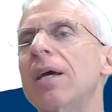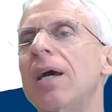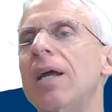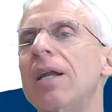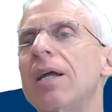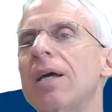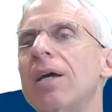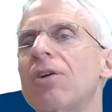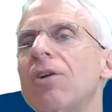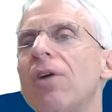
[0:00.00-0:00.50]

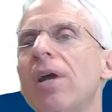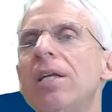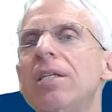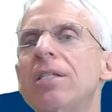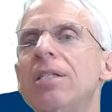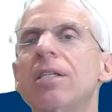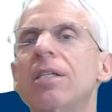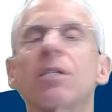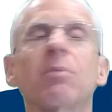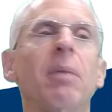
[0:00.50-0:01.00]
And
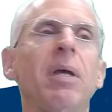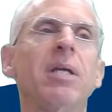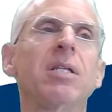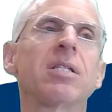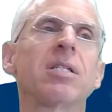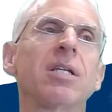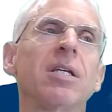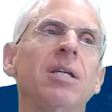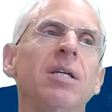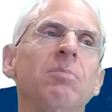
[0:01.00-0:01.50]
crazy as it may
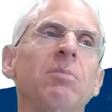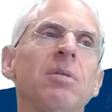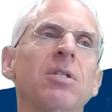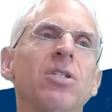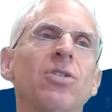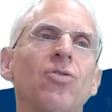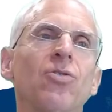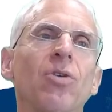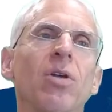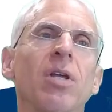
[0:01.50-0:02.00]
seem,
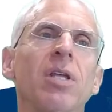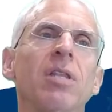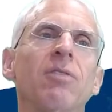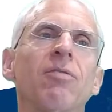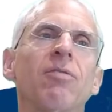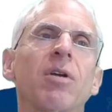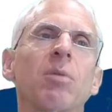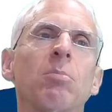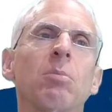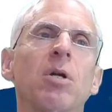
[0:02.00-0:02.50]
this is really the
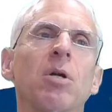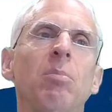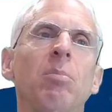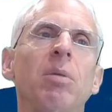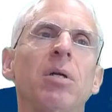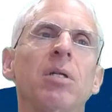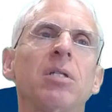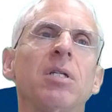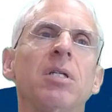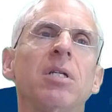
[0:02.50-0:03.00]
fundamental
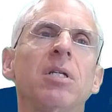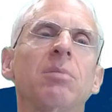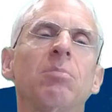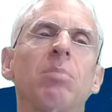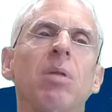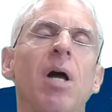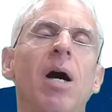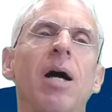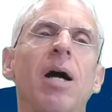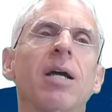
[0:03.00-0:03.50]
building
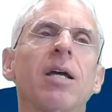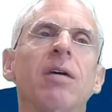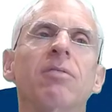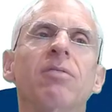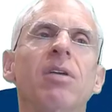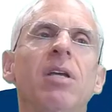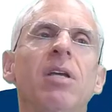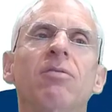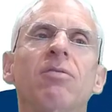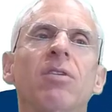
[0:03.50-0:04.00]
block
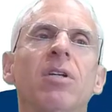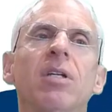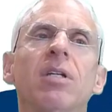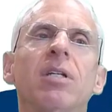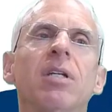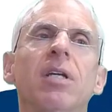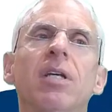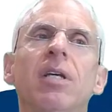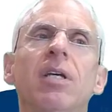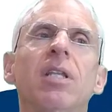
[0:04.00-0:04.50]
of
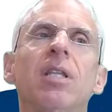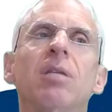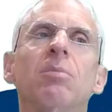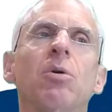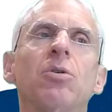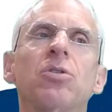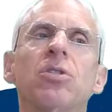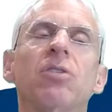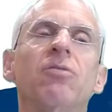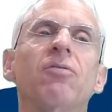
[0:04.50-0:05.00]
even the
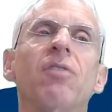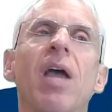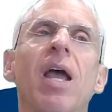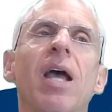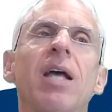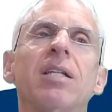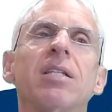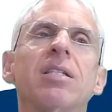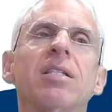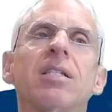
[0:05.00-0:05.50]
most
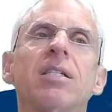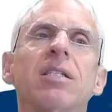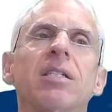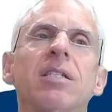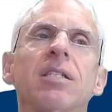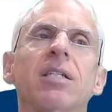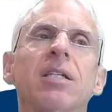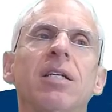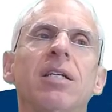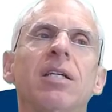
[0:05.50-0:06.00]

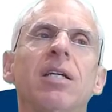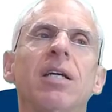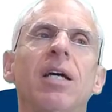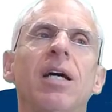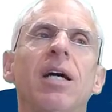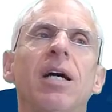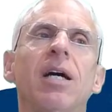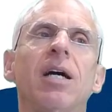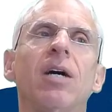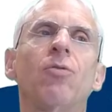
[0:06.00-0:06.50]
advanced
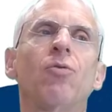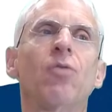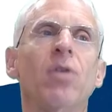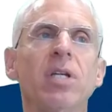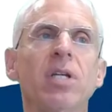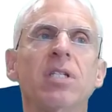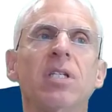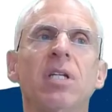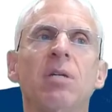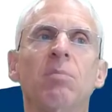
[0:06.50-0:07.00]

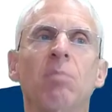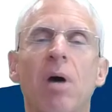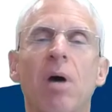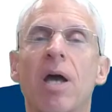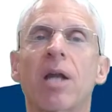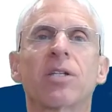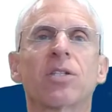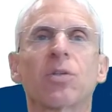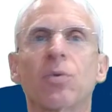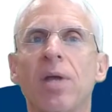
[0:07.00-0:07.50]
reasoning
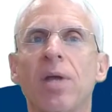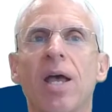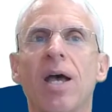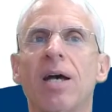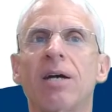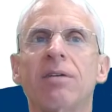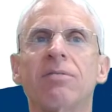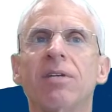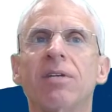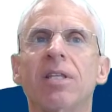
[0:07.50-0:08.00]
models that we
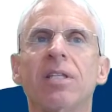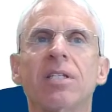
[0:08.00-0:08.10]
have